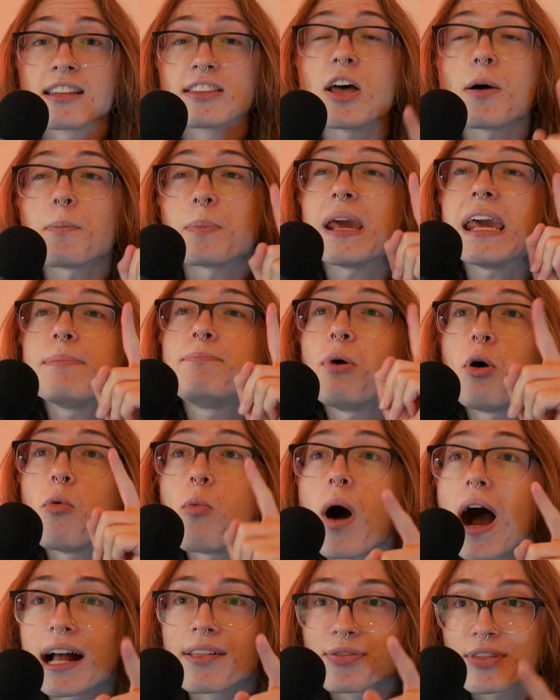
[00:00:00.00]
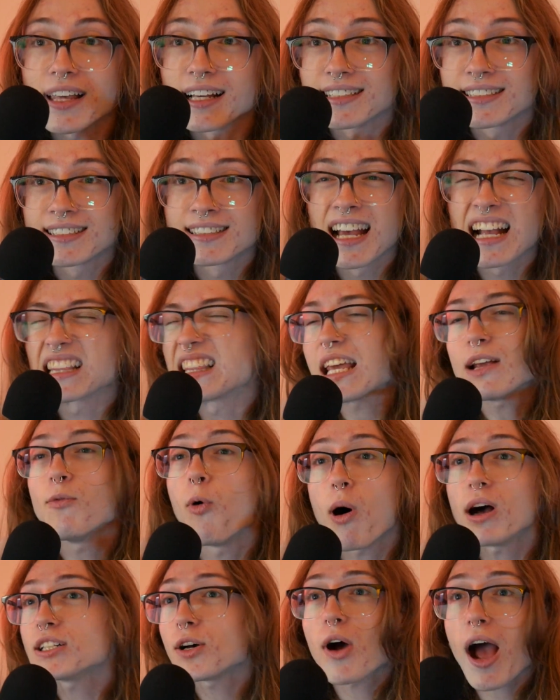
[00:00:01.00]
the people want this. They
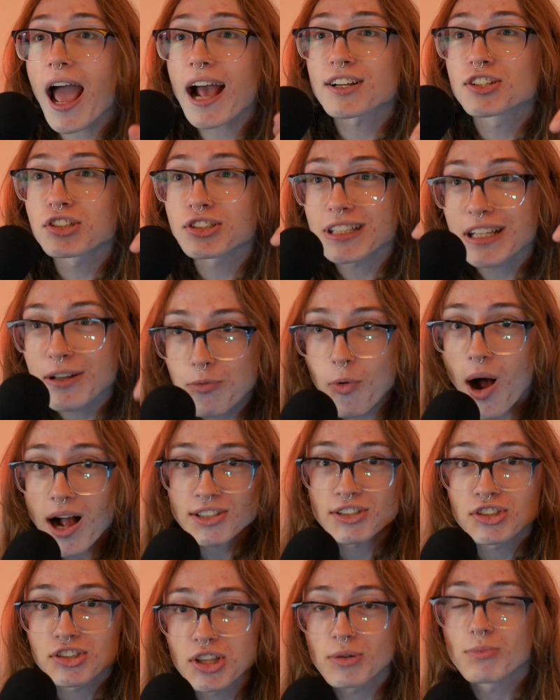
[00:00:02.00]
want to actually watch the